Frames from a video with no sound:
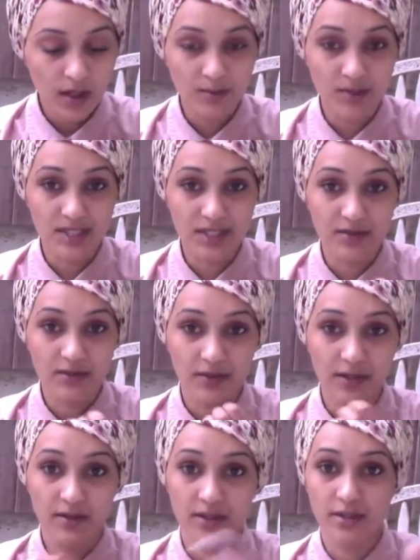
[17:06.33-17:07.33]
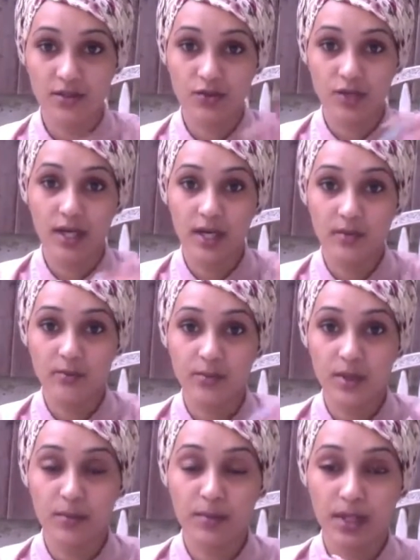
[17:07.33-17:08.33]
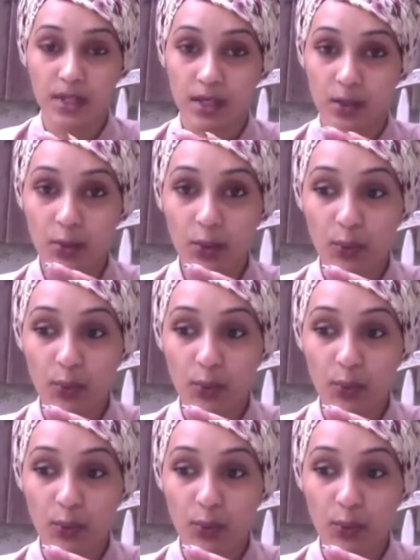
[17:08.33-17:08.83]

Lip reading: just seeing if any of these are dry up completely.